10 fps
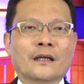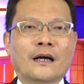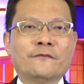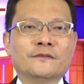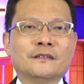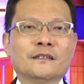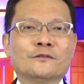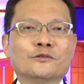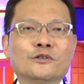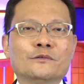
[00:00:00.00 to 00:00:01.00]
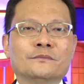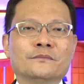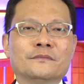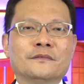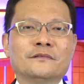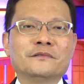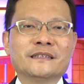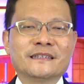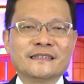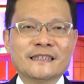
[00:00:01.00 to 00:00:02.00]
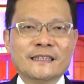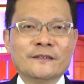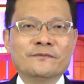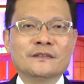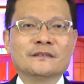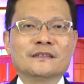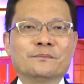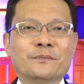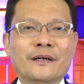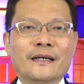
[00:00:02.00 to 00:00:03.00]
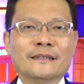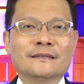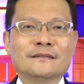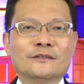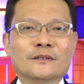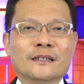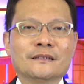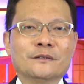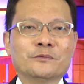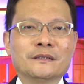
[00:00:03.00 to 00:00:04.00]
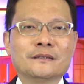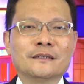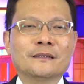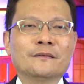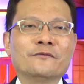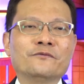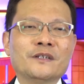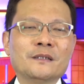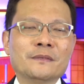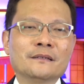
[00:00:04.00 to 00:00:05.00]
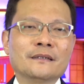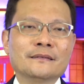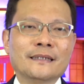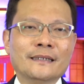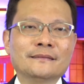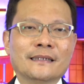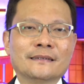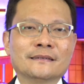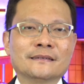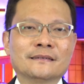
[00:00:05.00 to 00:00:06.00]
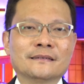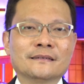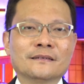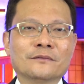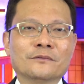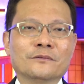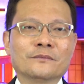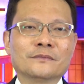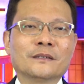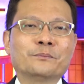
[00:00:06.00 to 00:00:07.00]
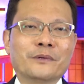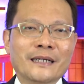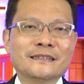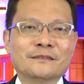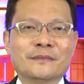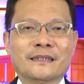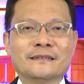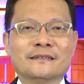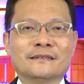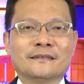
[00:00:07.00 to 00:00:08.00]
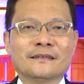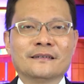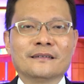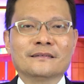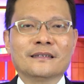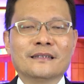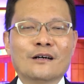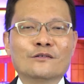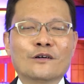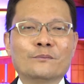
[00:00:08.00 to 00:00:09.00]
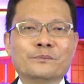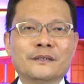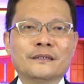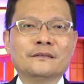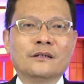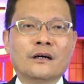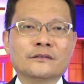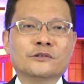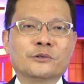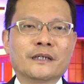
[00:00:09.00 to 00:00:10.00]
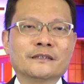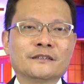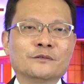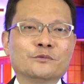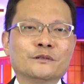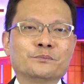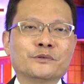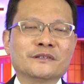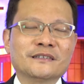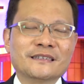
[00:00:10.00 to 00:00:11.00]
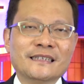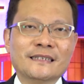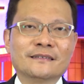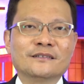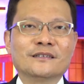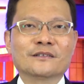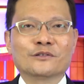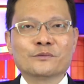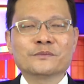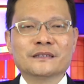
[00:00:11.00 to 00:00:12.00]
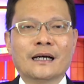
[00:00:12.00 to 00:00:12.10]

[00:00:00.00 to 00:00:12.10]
After the groom received the bride together with her female attendants, the bridesmaids, the now complete entourage would proceed to the groom's